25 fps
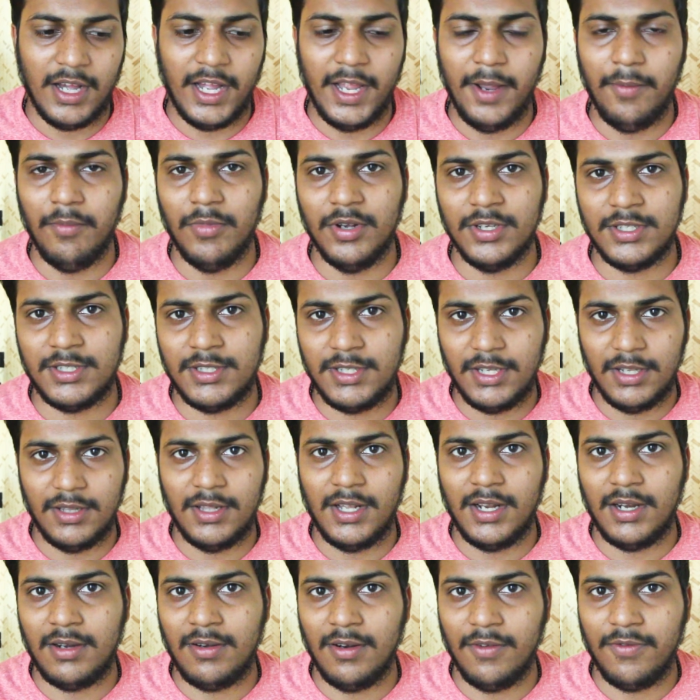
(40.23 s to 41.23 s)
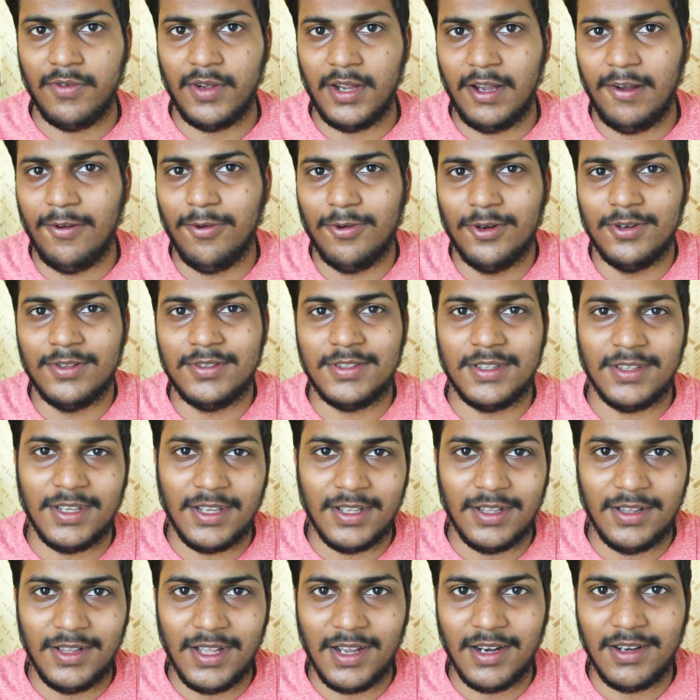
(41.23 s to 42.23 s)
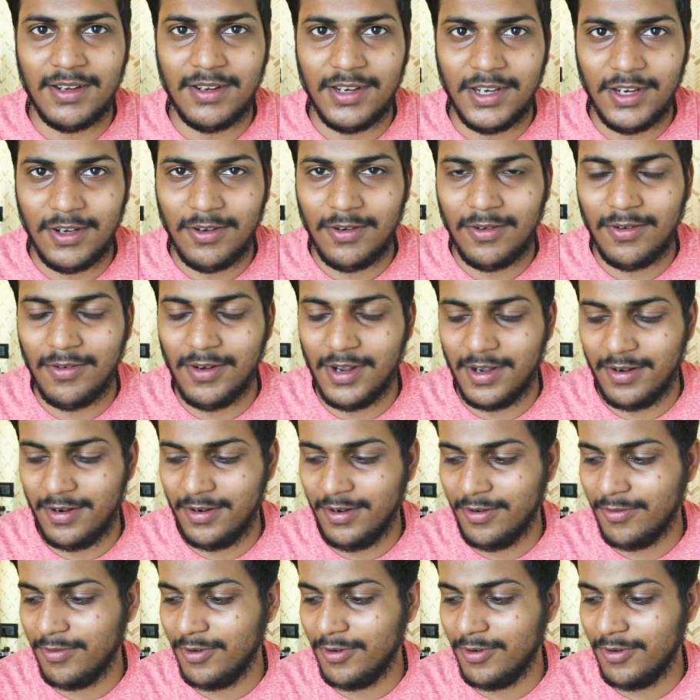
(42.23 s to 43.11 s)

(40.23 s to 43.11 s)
I must say that if I won't say that it, uh,